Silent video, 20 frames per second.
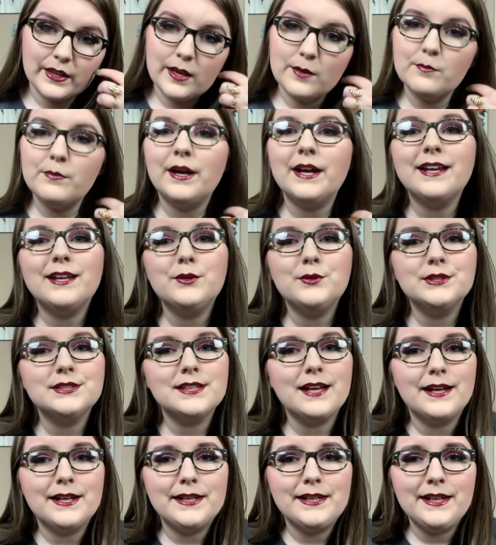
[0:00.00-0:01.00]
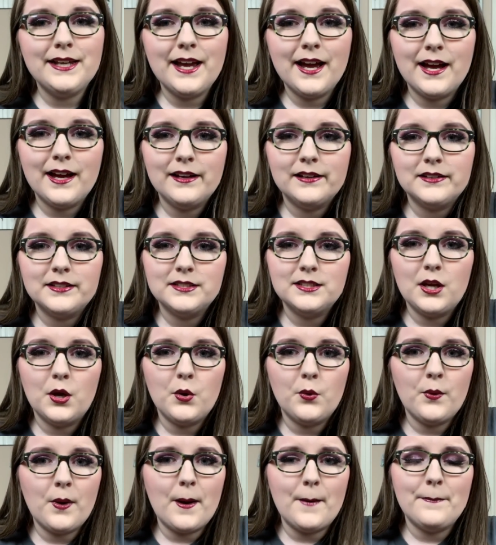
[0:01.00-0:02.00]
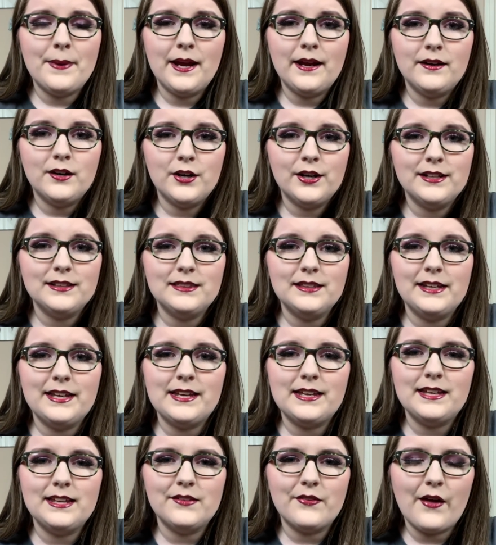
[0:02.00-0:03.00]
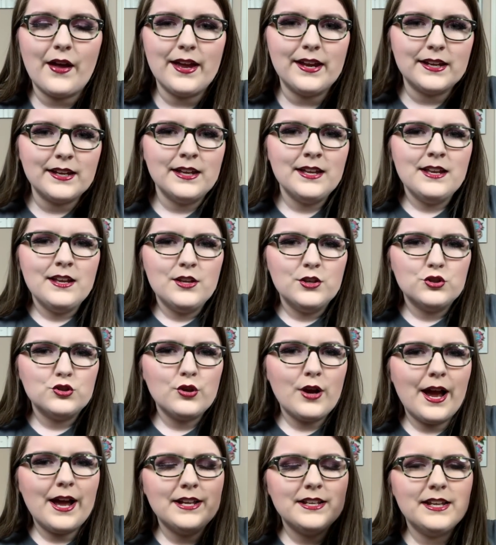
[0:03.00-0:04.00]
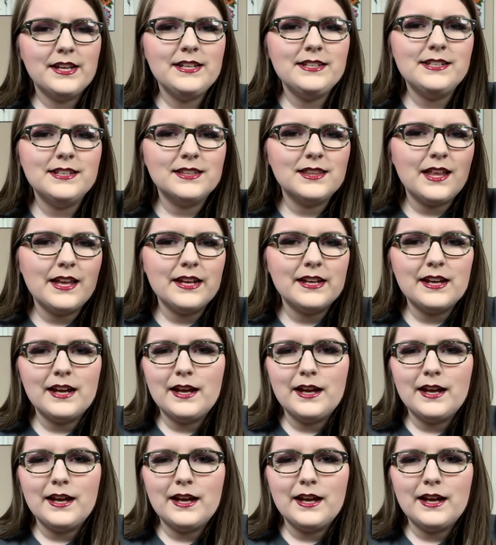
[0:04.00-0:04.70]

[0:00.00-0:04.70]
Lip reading: But he was like, yeah, so apparently he did like